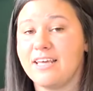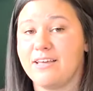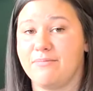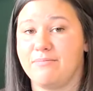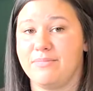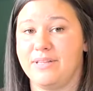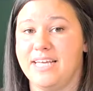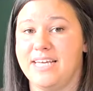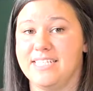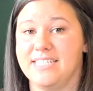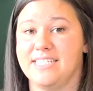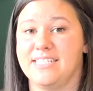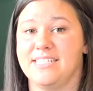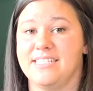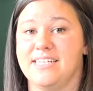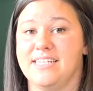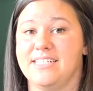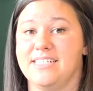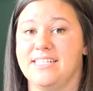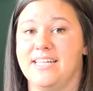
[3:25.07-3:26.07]
places
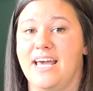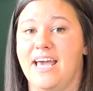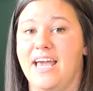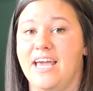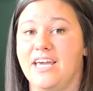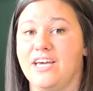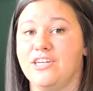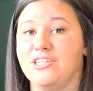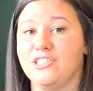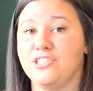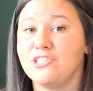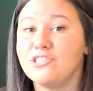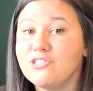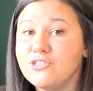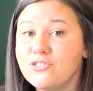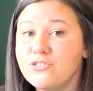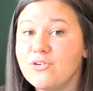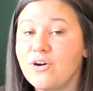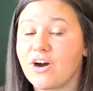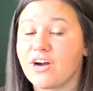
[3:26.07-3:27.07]
that say,
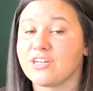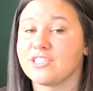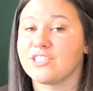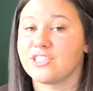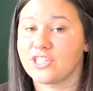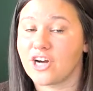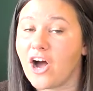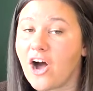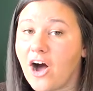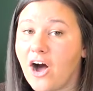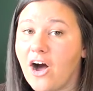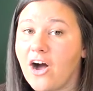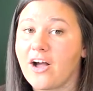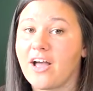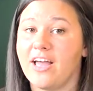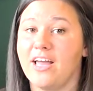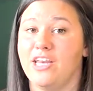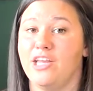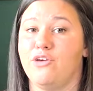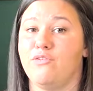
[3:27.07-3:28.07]
you are strong
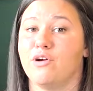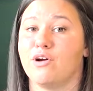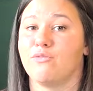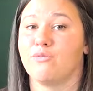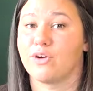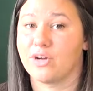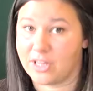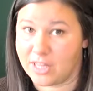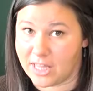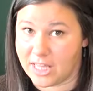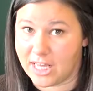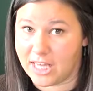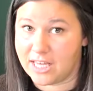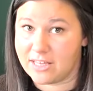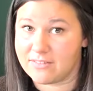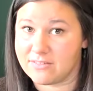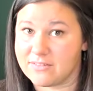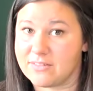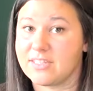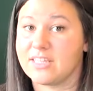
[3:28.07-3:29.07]
and you are worthy,
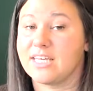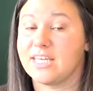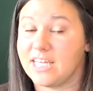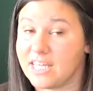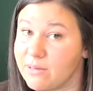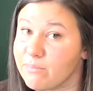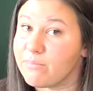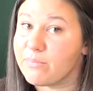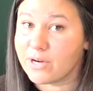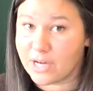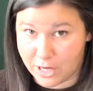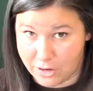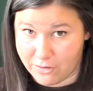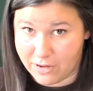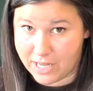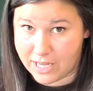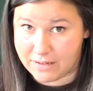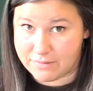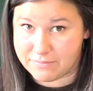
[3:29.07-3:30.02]
keep going.